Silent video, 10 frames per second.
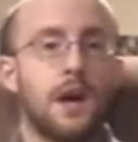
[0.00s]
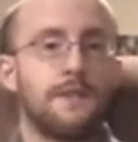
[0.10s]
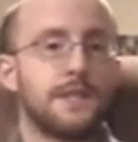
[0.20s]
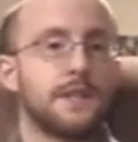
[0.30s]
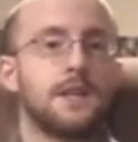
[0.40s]

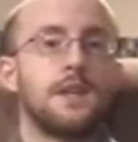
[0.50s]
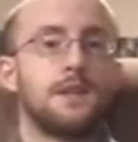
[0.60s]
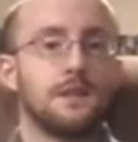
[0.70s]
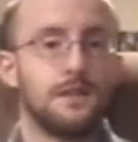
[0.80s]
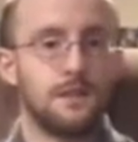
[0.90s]

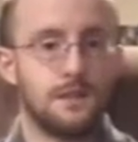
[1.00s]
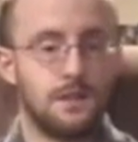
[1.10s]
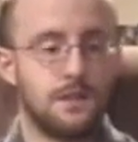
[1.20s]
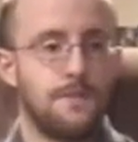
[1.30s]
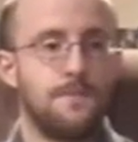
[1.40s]
obviously,
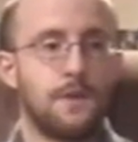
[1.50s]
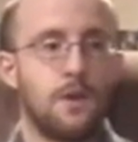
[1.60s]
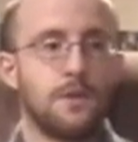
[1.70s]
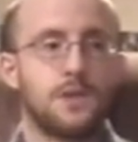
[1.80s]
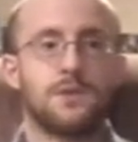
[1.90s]

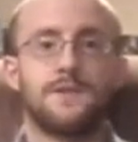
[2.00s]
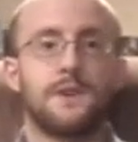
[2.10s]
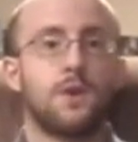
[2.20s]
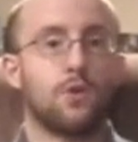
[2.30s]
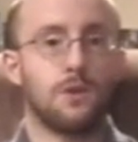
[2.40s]
this was a
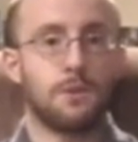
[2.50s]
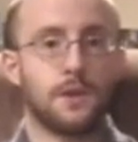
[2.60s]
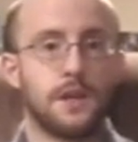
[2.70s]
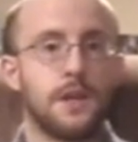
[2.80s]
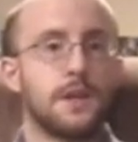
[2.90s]
very horrible
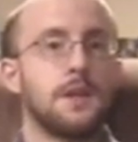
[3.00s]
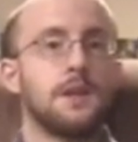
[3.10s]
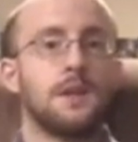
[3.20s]
thing.